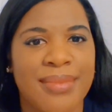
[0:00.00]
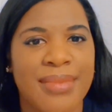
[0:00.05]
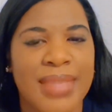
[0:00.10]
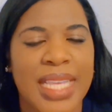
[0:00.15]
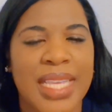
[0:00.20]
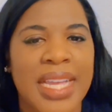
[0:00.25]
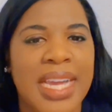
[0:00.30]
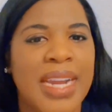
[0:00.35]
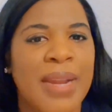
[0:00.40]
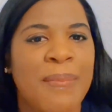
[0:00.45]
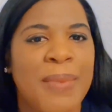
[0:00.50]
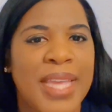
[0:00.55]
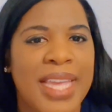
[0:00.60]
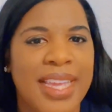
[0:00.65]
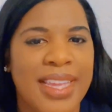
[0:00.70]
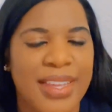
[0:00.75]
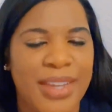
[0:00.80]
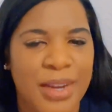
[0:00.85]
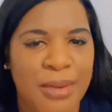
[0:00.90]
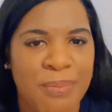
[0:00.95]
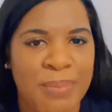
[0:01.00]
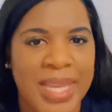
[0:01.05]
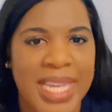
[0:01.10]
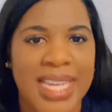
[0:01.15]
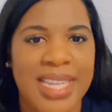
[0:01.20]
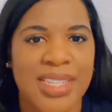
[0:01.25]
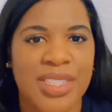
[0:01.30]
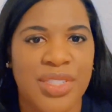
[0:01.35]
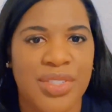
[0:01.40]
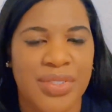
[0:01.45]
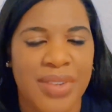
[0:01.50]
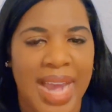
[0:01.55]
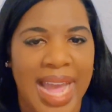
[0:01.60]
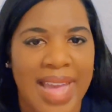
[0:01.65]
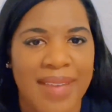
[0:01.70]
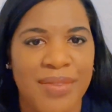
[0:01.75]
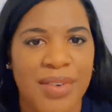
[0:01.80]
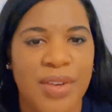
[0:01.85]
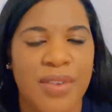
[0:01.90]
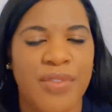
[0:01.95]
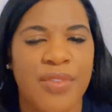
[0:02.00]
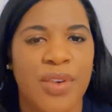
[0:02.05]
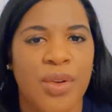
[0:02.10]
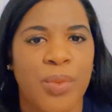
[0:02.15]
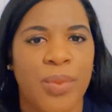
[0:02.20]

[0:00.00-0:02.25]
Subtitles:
going to be your biggest driver for